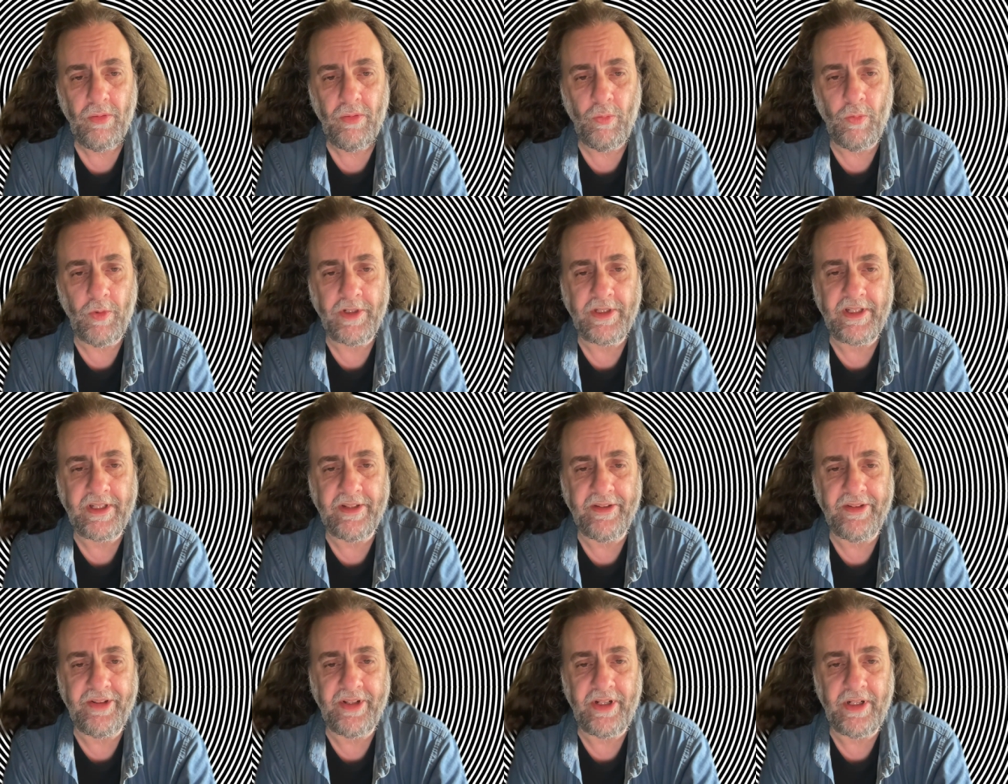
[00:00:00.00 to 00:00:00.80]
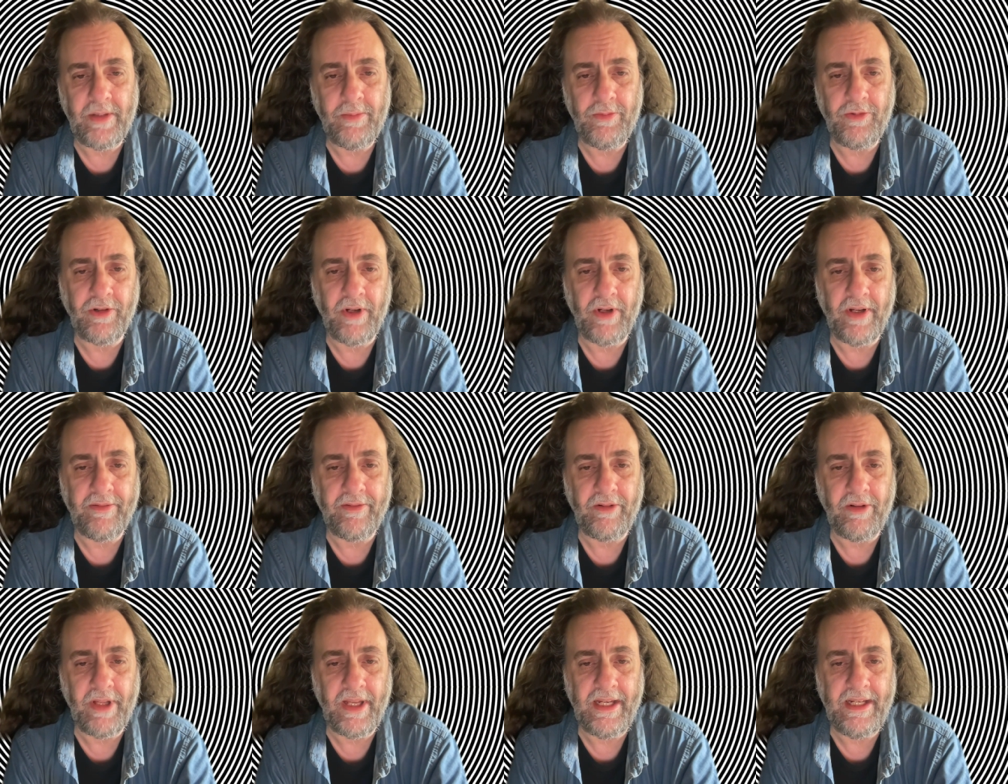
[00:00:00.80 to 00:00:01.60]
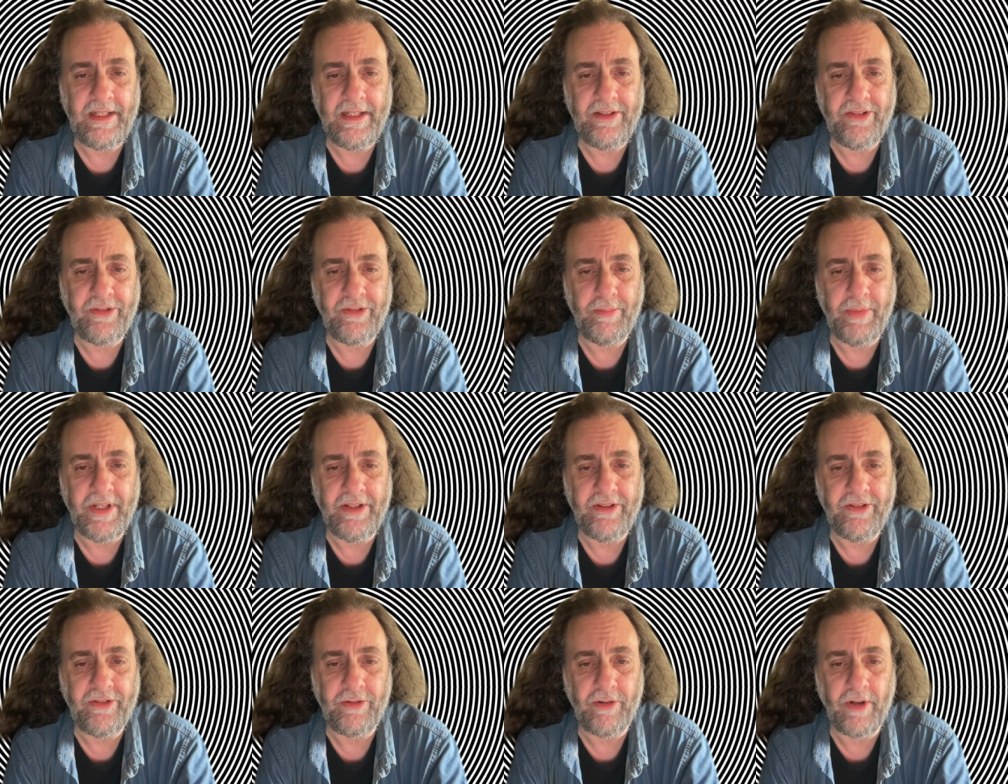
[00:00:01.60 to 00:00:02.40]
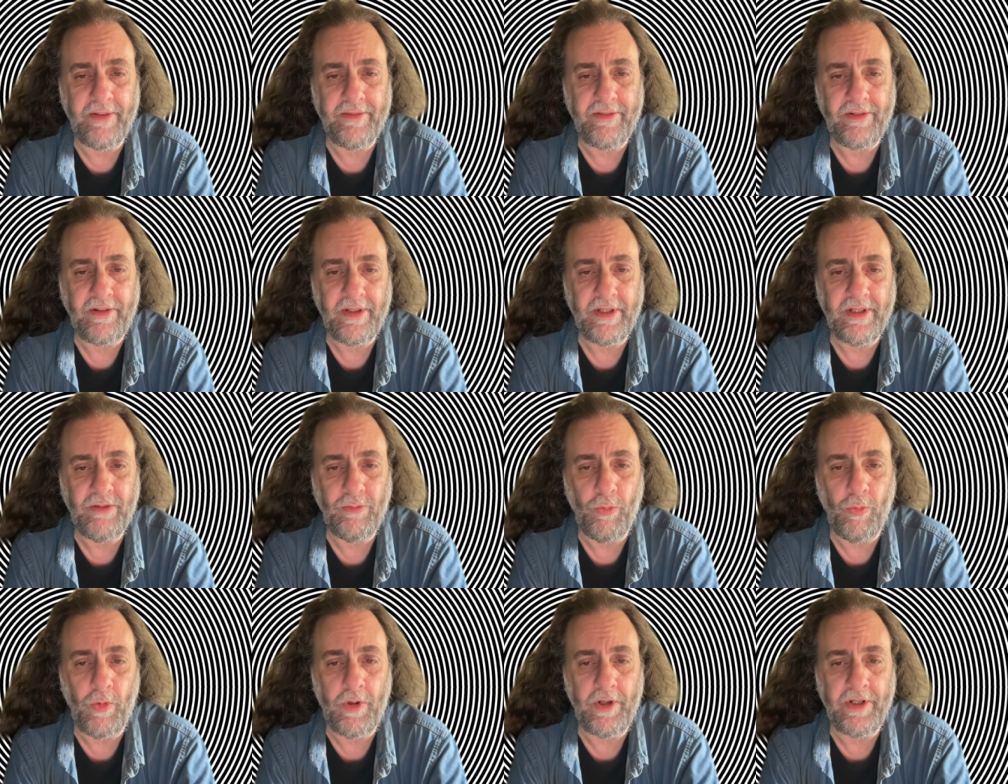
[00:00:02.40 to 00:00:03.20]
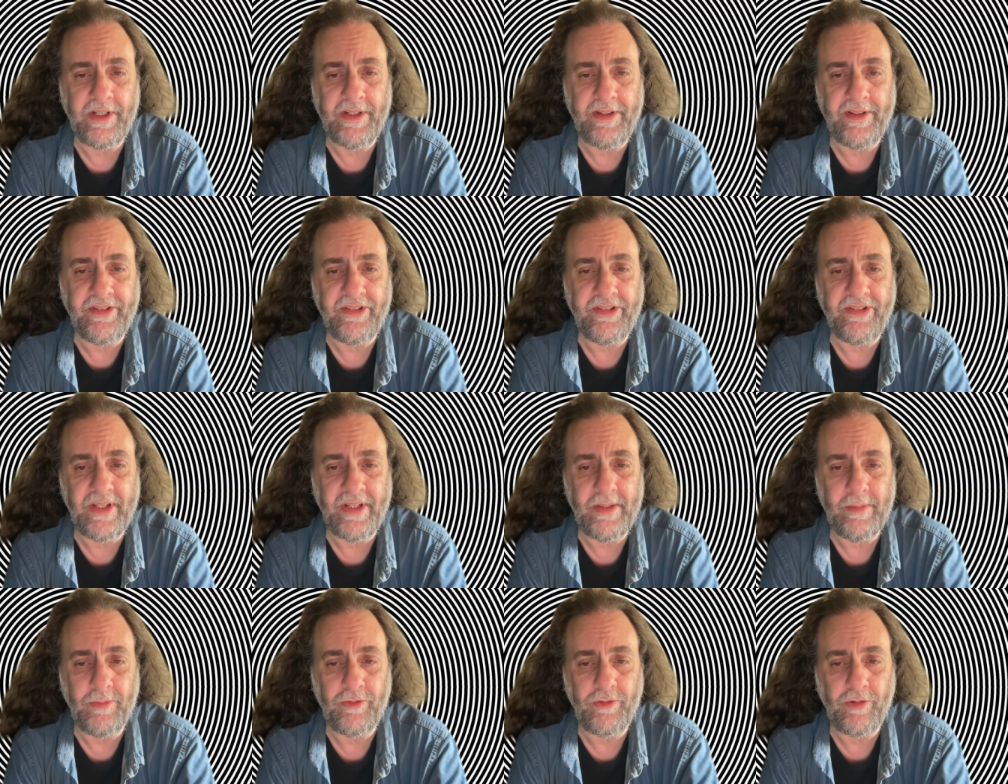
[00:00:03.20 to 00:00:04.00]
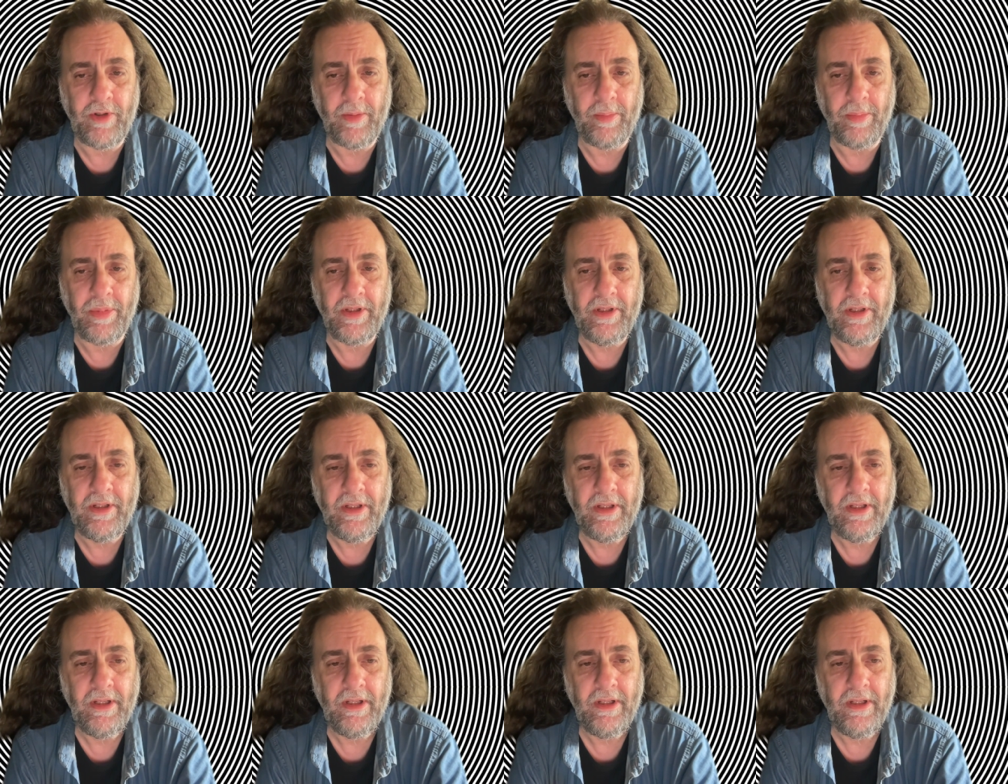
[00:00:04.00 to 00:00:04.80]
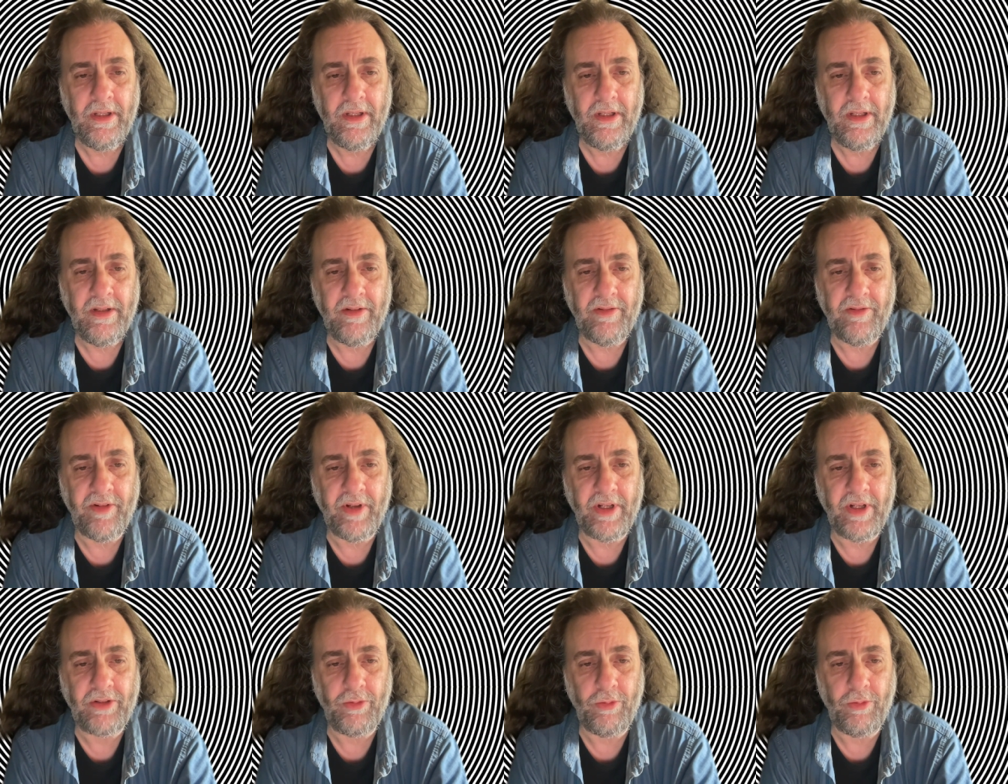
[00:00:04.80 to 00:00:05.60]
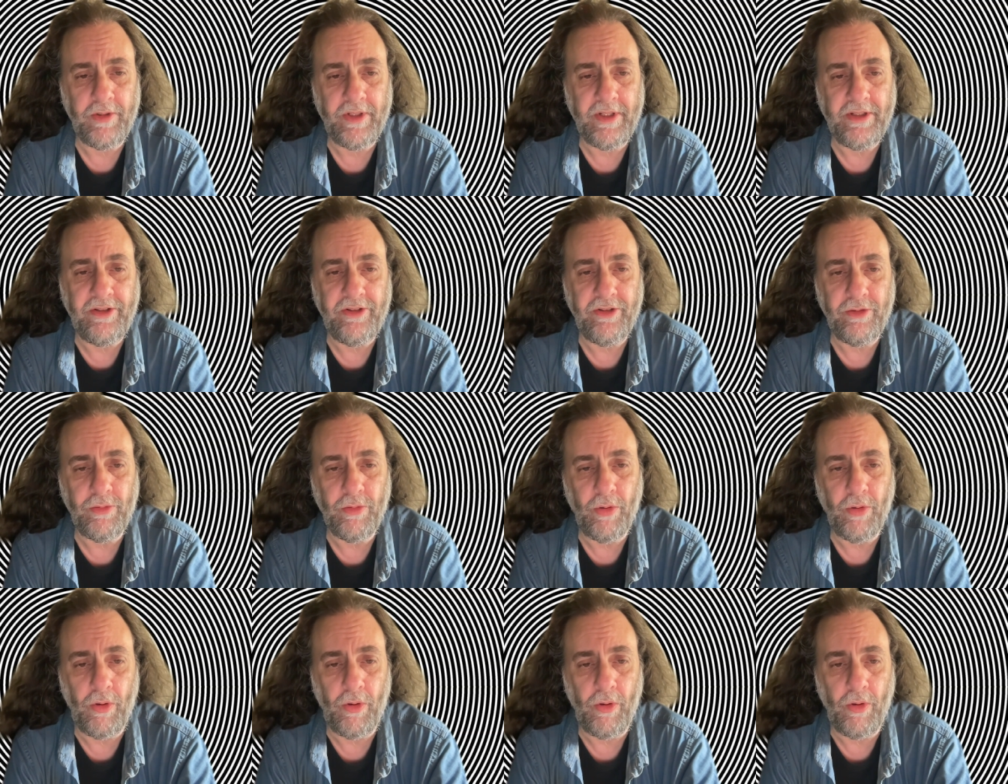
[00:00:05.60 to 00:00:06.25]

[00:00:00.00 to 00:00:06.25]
One can time travel and space travel in one and the same trip. In fact, we do